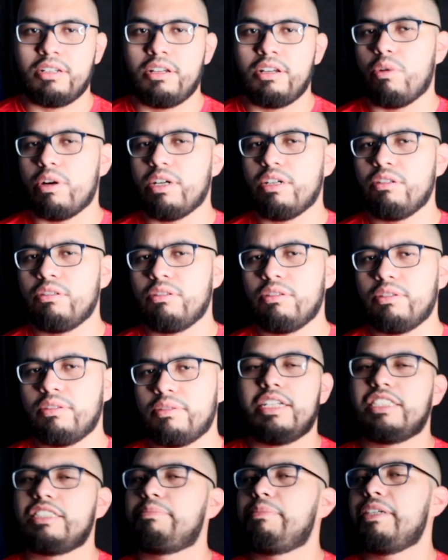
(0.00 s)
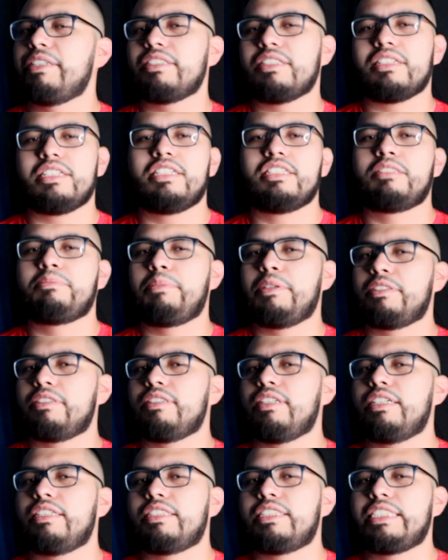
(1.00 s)
Well, it is basically a
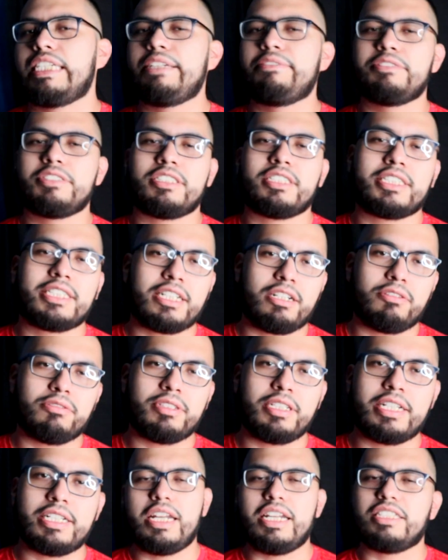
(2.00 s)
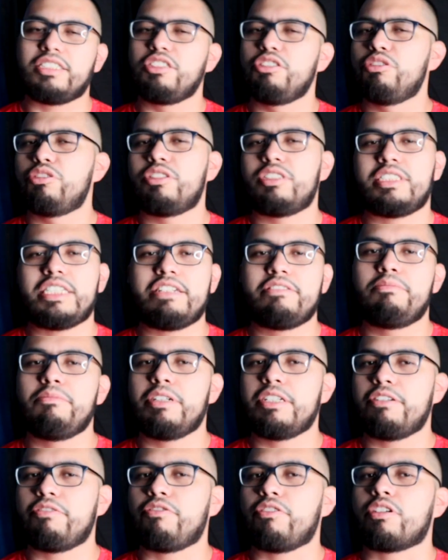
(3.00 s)
specialized savings account that is used to save
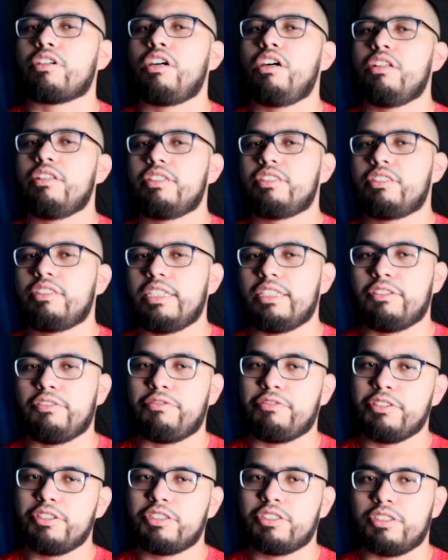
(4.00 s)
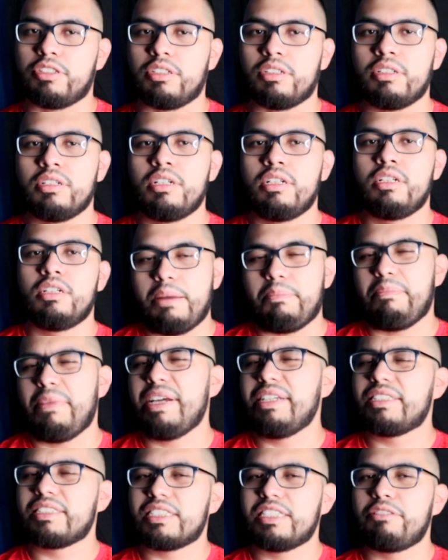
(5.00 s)
money for college in the future. And
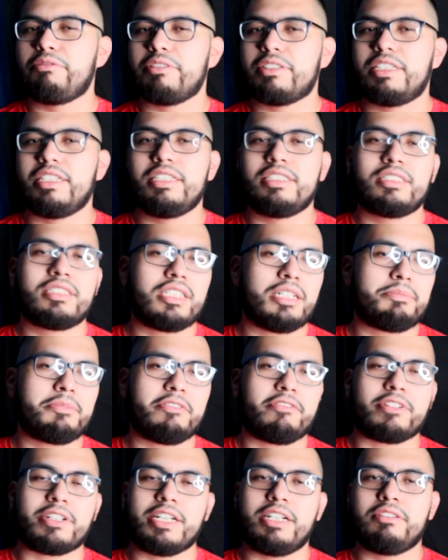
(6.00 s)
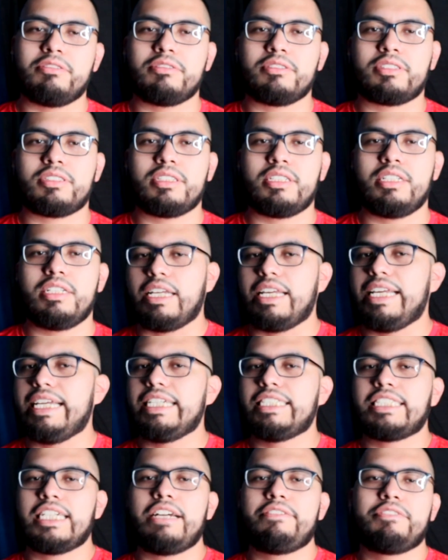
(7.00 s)
basically with these type of accounts, they
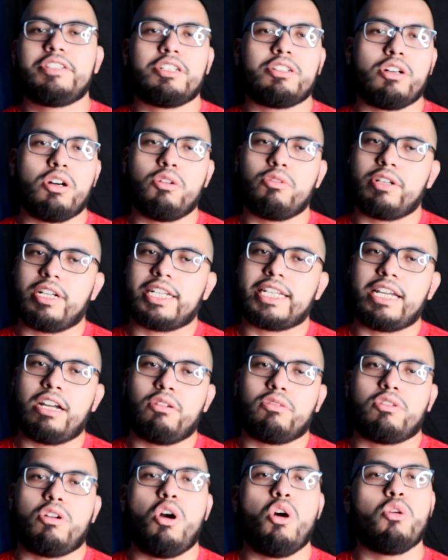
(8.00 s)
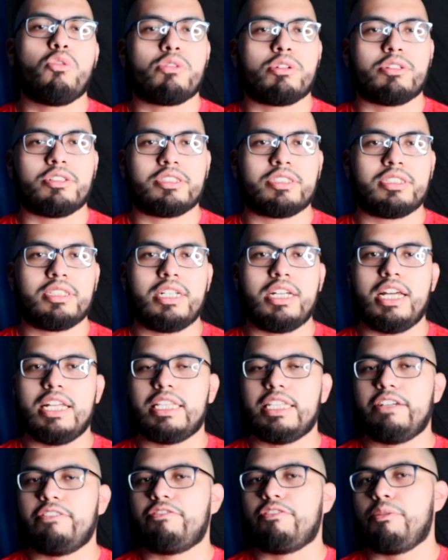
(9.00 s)
each have their own account owners,
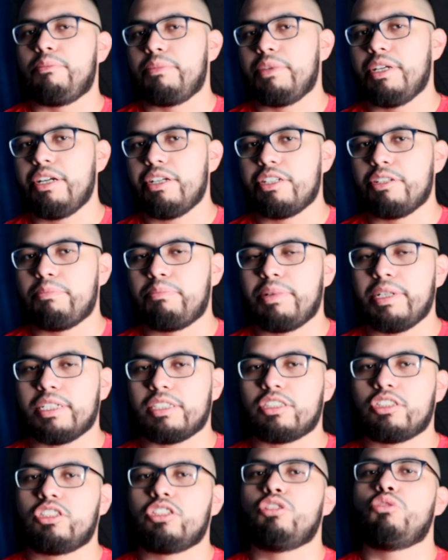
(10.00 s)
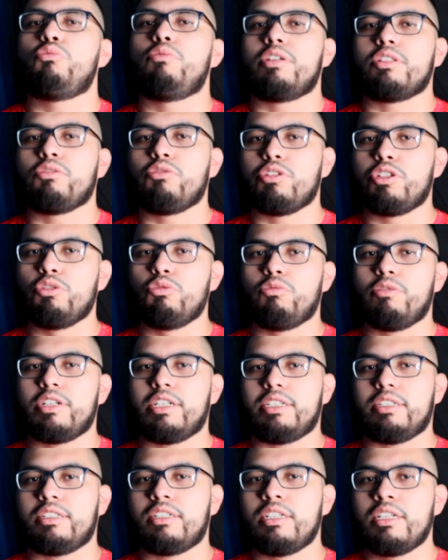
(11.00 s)
and then from there you pick someone who you
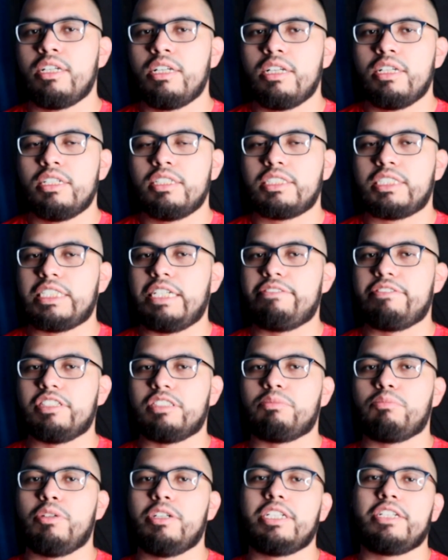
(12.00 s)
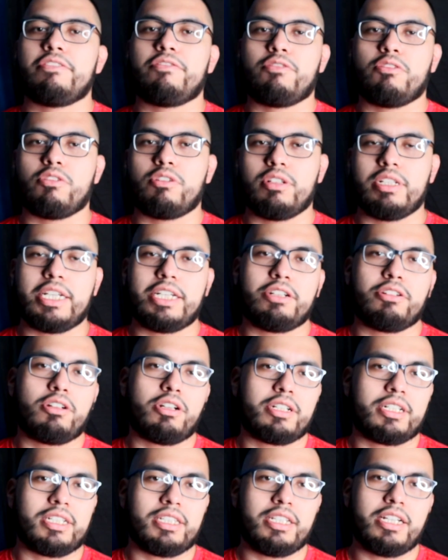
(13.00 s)
want to save this money for later
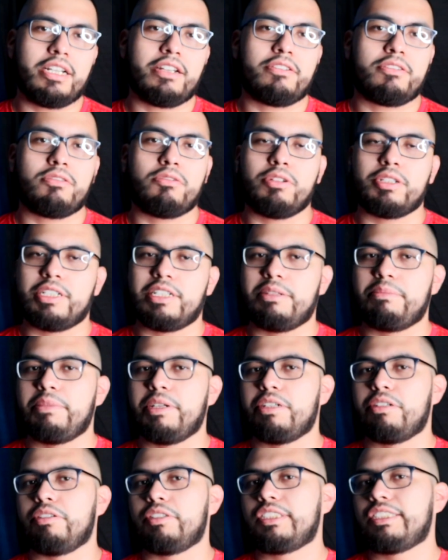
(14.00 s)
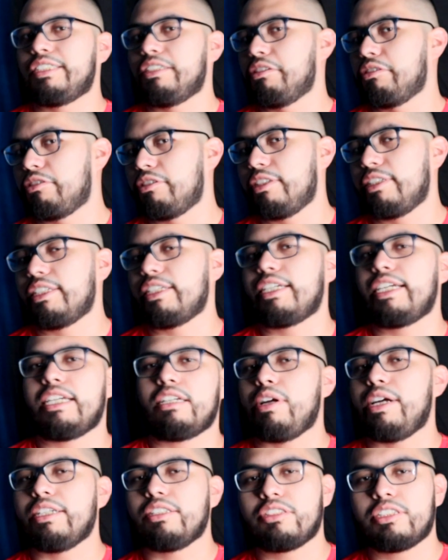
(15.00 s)
on in life, whether it be your children,
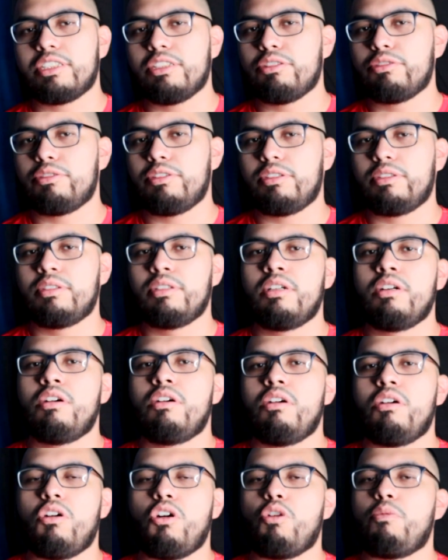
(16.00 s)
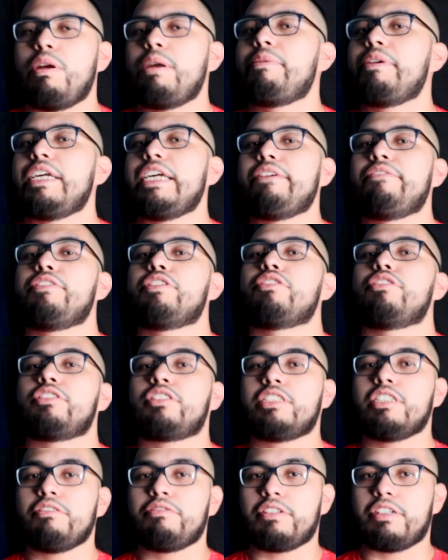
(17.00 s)
grandchildren, or maybe even
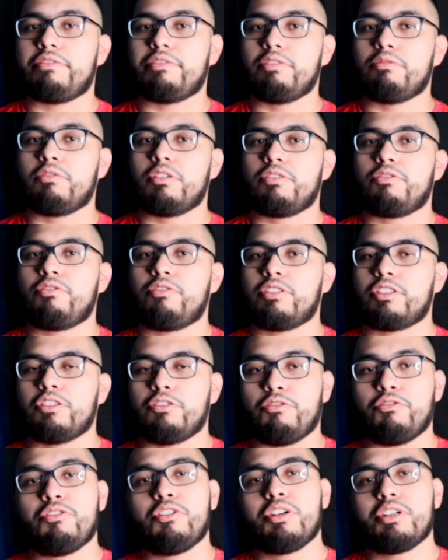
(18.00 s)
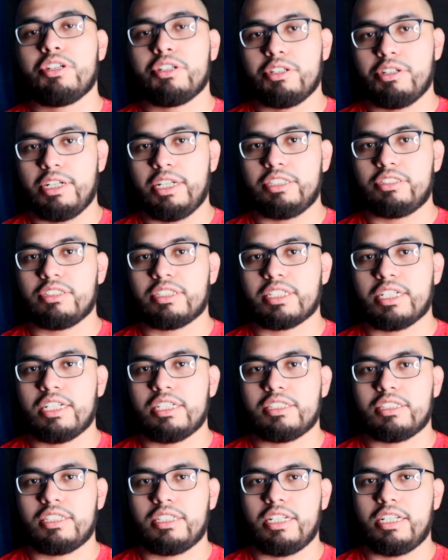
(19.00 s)
yourself if you want to further your
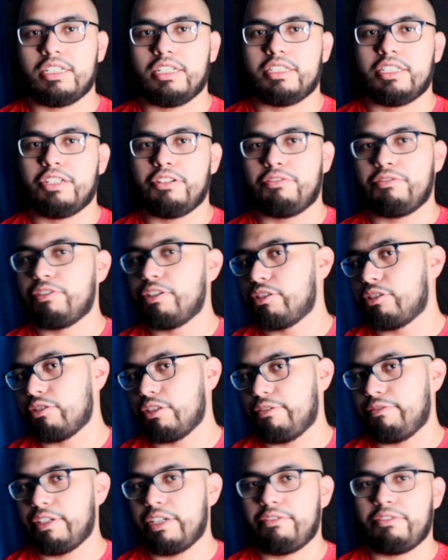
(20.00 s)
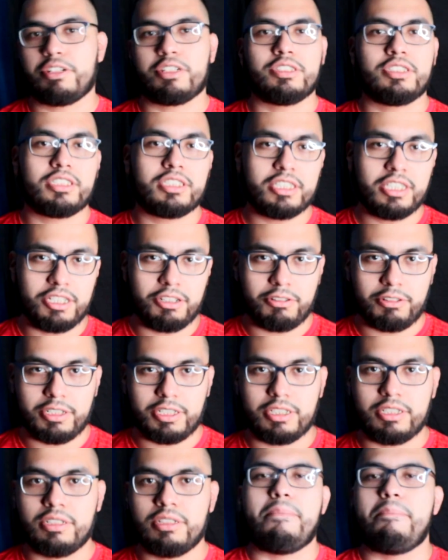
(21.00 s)
education in the near future if you ever consider it.
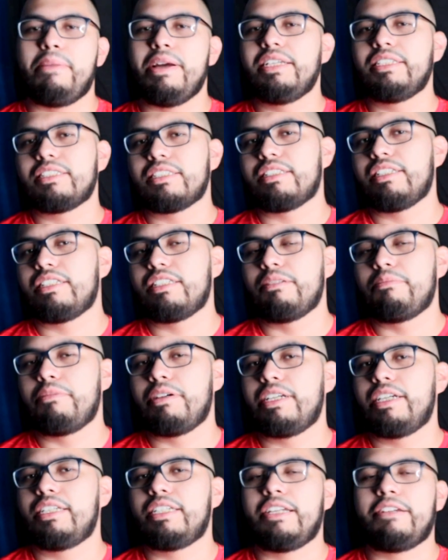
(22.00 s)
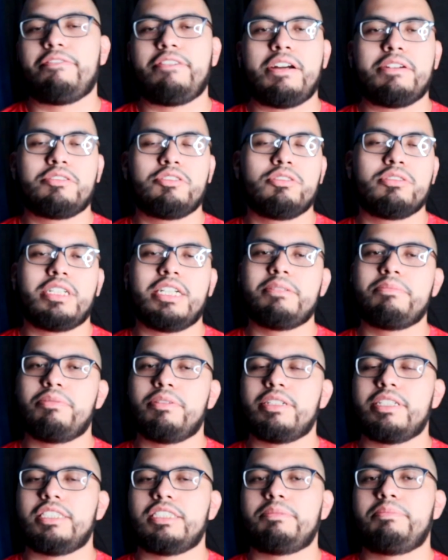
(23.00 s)
And basically the money in a 529
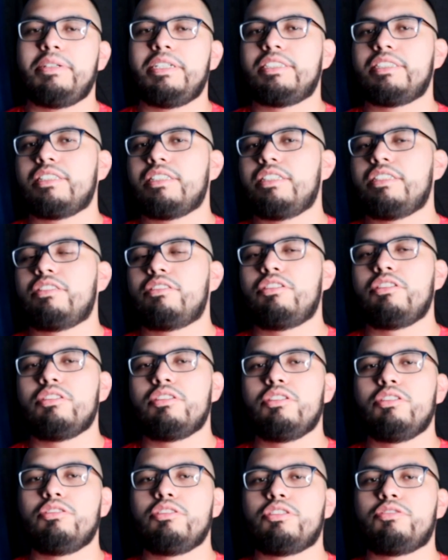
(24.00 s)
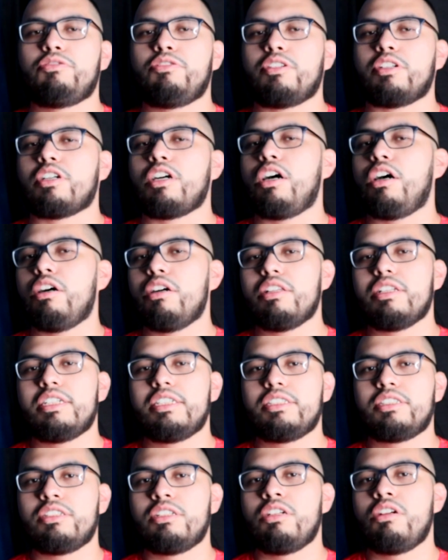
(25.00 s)
plan is basically to use for
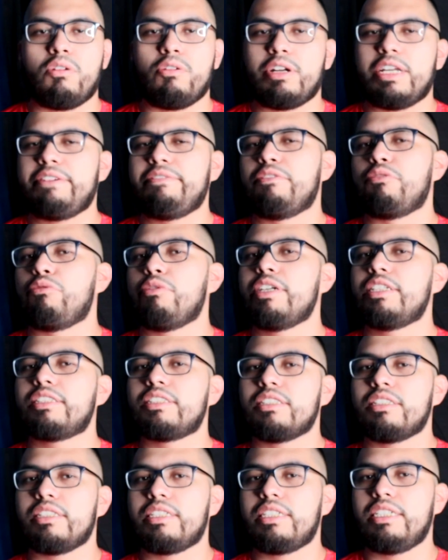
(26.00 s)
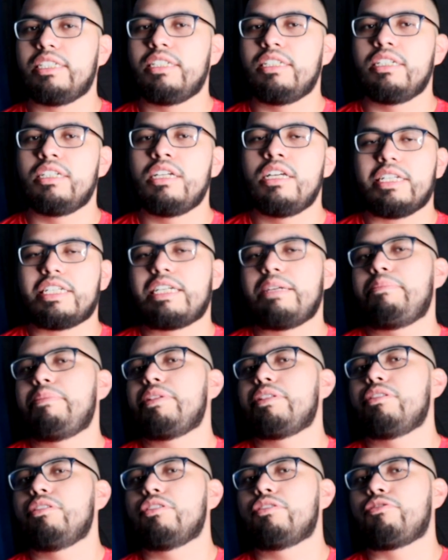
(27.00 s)
college, or even recently it could be
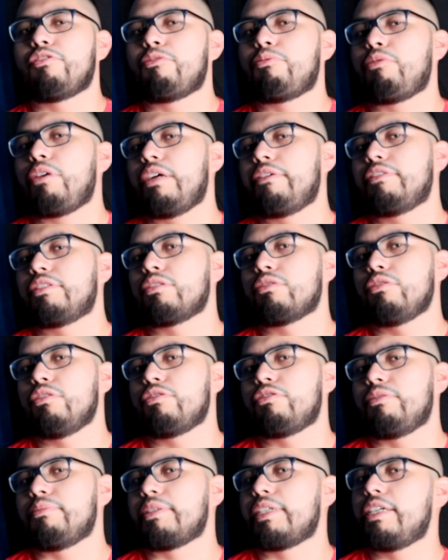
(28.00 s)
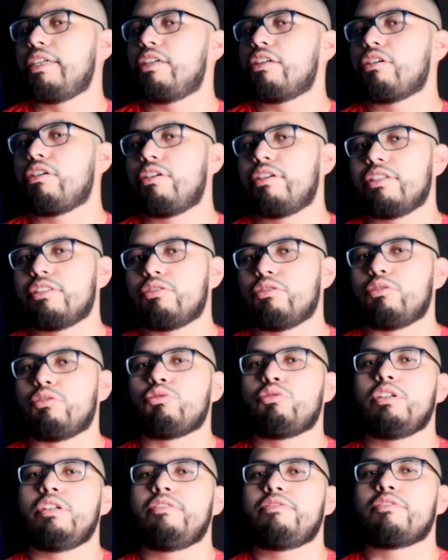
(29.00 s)
used for private schools from kindergarten to
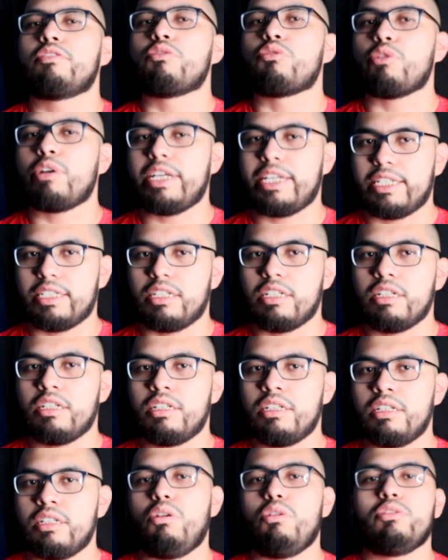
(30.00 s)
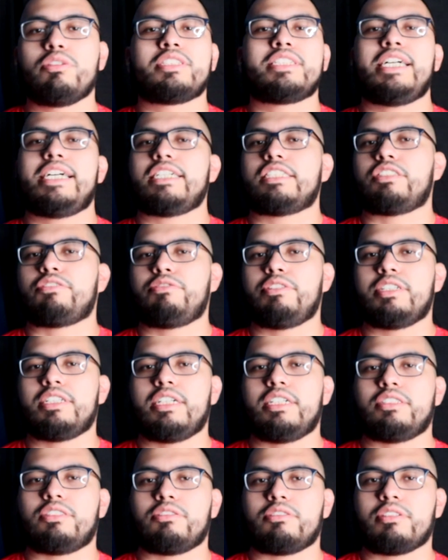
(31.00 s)
12th grade. All tax-free,
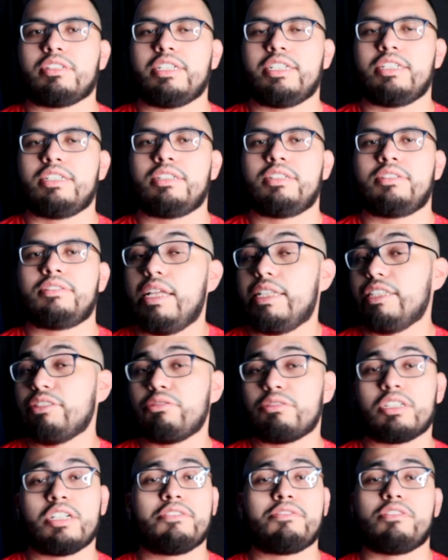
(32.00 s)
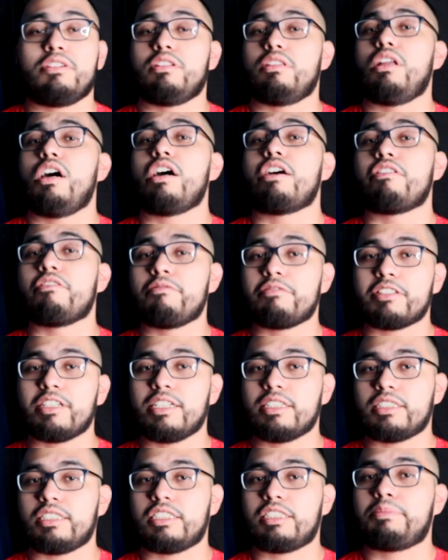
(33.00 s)
guys, okay? And this will cover a lot of
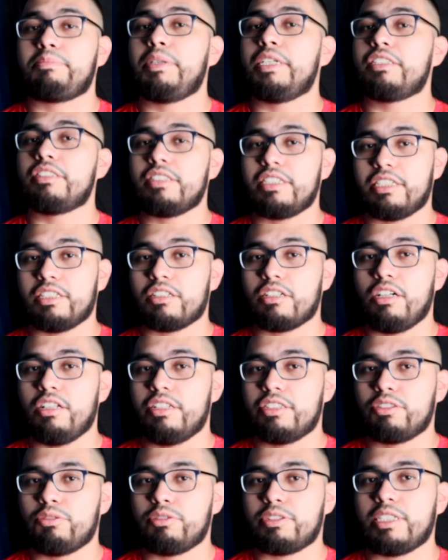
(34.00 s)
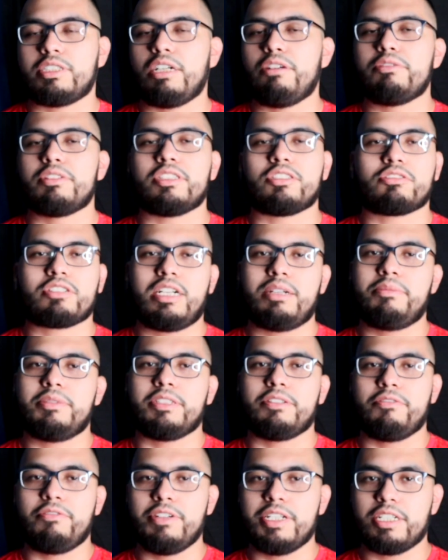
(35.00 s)
things, especially in college, which I will describe
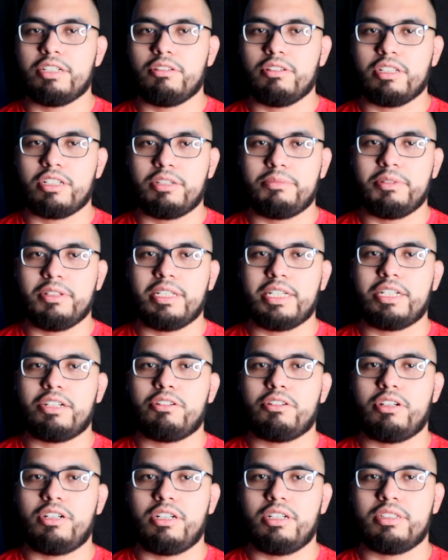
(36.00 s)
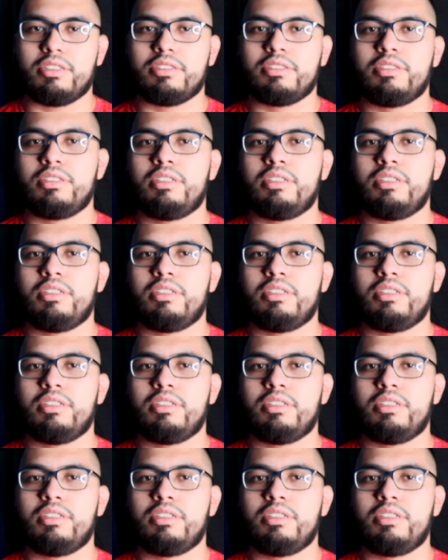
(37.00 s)
in the video a little bit later on.